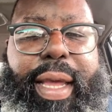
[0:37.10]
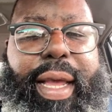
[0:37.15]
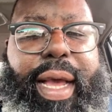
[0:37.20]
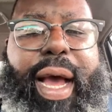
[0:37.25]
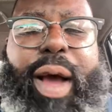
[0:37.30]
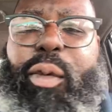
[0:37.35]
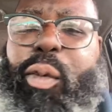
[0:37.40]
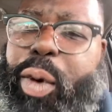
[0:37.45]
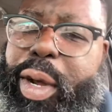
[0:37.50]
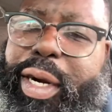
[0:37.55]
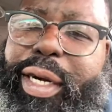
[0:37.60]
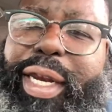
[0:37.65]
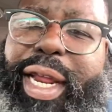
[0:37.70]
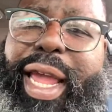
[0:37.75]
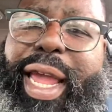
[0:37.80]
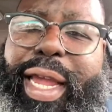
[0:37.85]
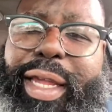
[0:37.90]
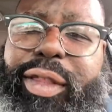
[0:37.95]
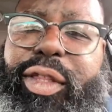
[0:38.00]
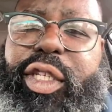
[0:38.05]
I wanted to
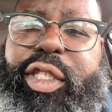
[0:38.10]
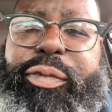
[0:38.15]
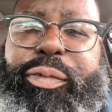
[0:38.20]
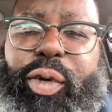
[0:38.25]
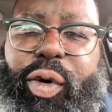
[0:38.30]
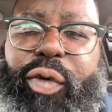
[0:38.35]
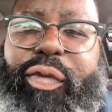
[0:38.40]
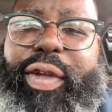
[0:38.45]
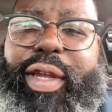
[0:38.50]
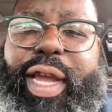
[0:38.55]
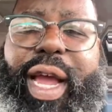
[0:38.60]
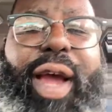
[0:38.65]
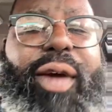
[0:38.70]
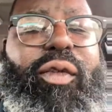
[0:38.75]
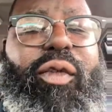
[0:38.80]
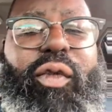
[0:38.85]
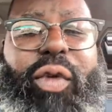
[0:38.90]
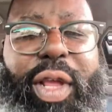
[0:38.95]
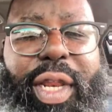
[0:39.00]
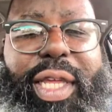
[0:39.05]
hate this movie. I
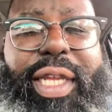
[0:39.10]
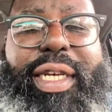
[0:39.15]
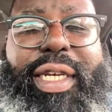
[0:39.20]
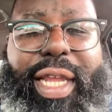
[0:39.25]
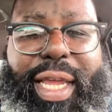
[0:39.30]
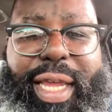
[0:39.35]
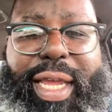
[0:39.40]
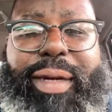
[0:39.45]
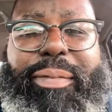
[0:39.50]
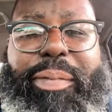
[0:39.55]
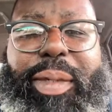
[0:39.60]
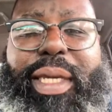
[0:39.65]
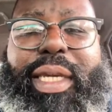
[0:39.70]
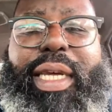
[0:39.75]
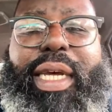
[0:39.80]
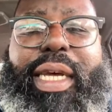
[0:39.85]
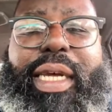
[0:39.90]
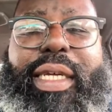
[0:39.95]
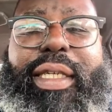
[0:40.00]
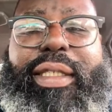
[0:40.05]
really did,
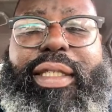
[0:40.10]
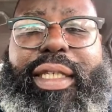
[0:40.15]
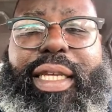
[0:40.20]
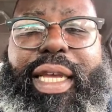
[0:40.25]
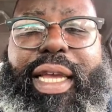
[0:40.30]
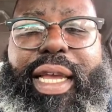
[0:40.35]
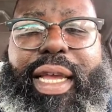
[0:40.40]
because